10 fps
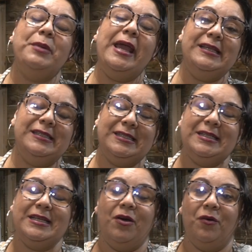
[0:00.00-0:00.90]
paste
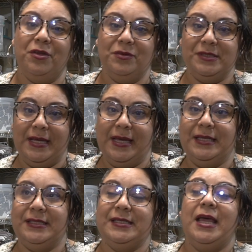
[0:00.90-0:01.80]
and all those
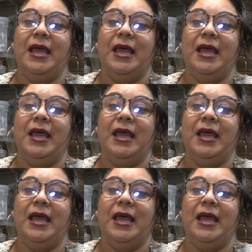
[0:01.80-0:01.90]
things.